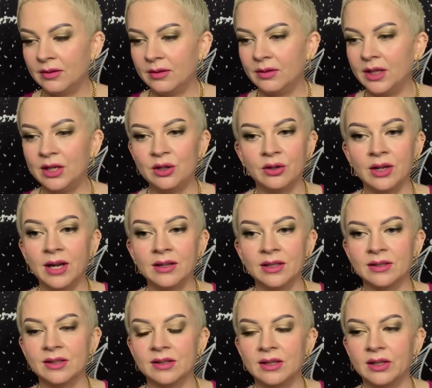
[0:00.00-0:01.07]
that you're not
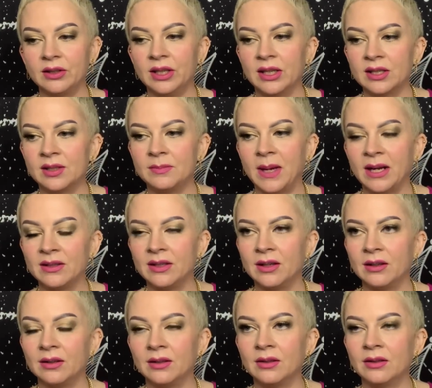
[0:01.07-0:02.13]
necessarily
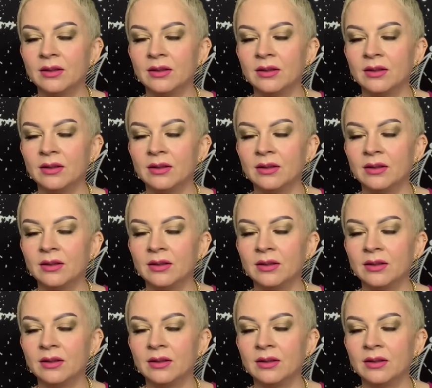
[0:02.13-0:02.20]
expecting.